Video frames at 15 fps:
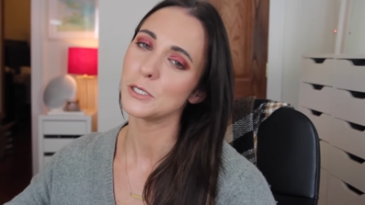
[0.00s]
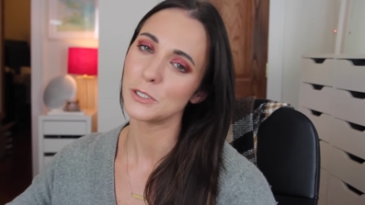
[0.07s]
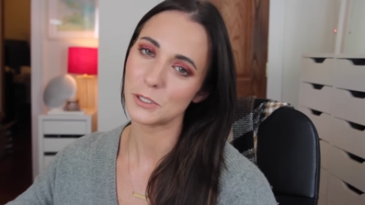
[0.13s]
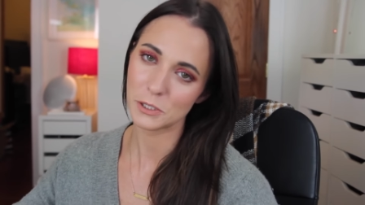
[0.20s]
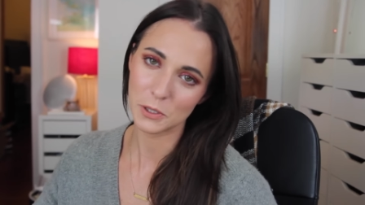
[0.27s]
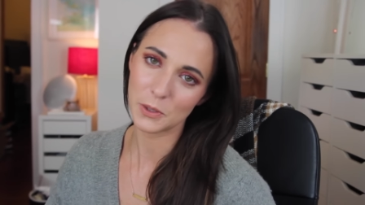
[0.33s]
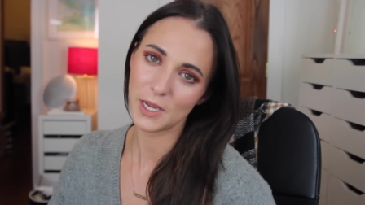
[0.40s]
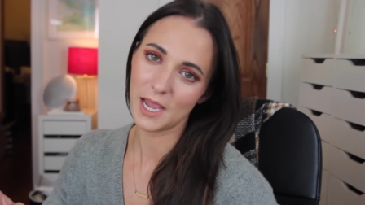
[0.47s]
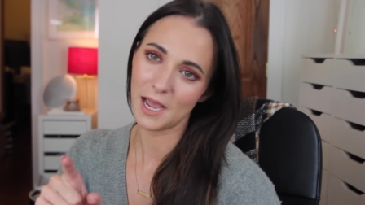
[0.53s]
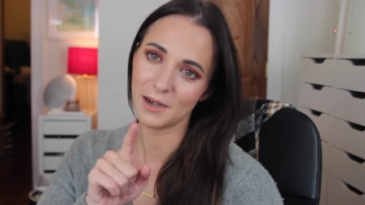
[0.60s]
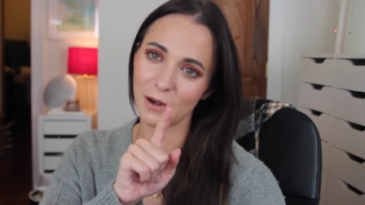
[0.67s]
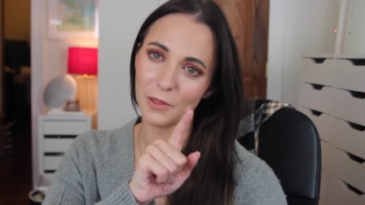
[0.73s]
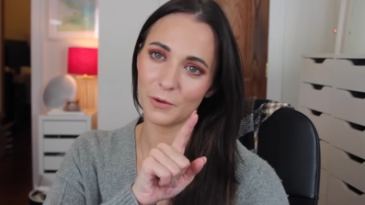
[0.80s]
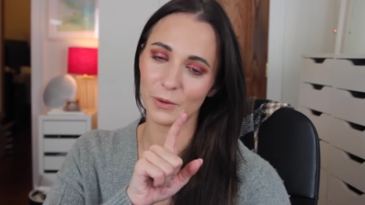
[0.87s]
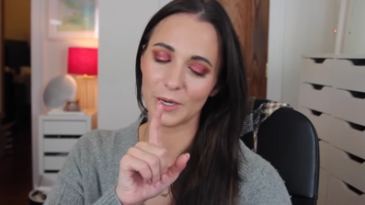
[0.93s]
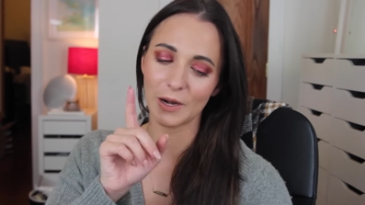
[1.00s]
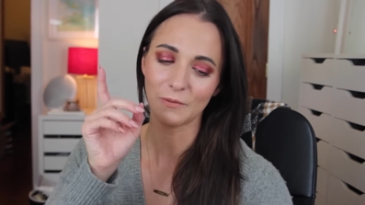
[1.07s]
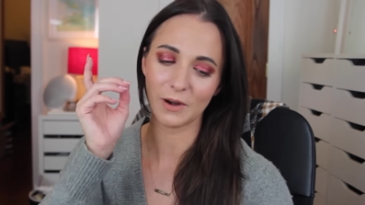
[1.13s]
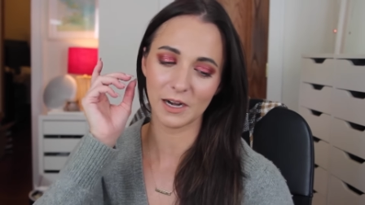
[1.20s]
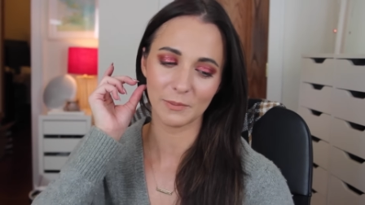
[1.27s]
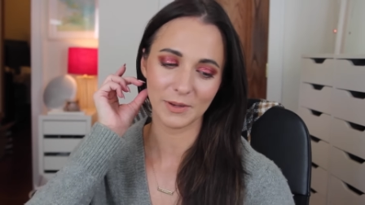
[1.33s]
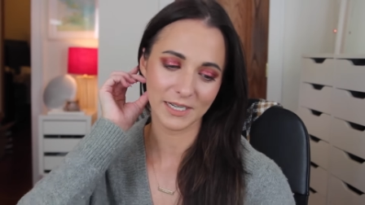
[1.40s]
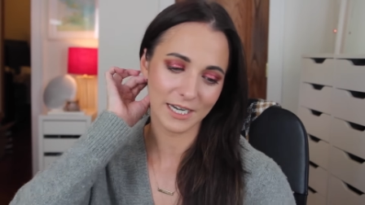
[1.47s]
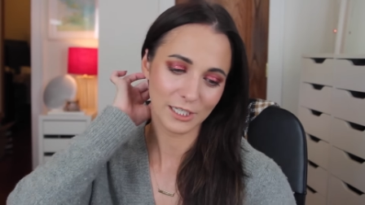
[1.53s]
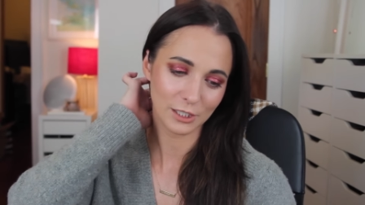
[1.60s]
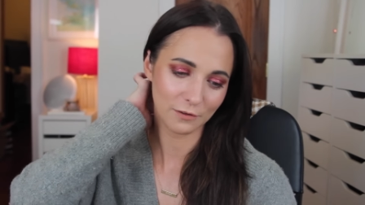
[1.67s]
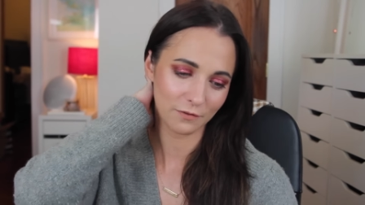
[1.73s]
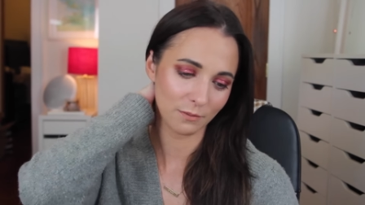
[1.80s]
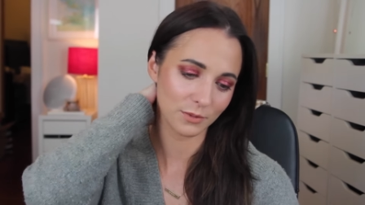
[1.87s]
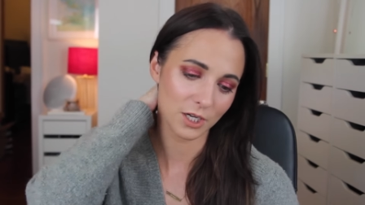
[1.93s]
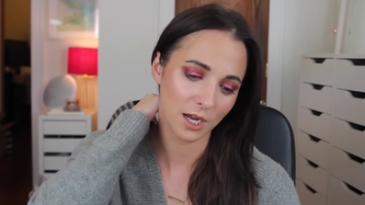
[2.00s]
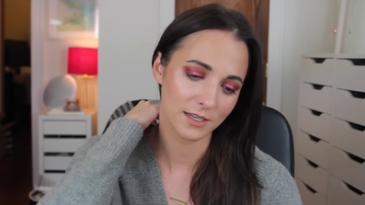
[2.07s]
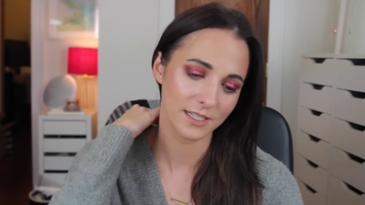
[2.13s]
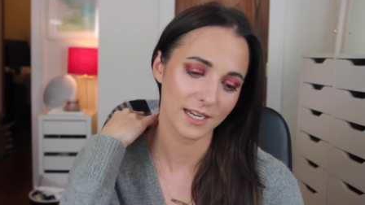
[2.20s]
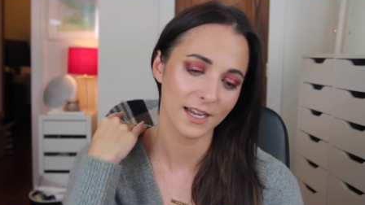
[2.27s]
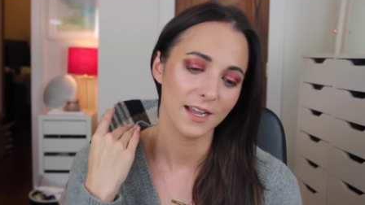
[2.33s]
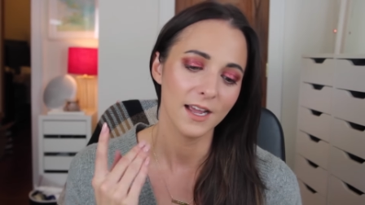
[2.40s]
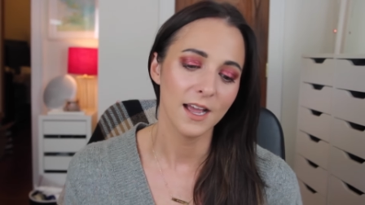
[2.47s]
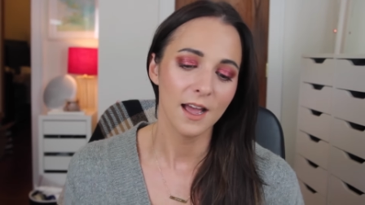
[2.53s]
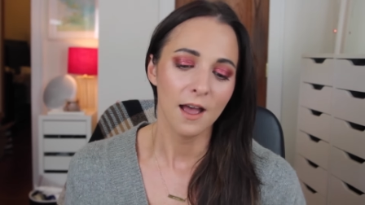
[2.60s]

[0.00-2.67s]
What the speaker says: So yeah, another great recommendation from Tati.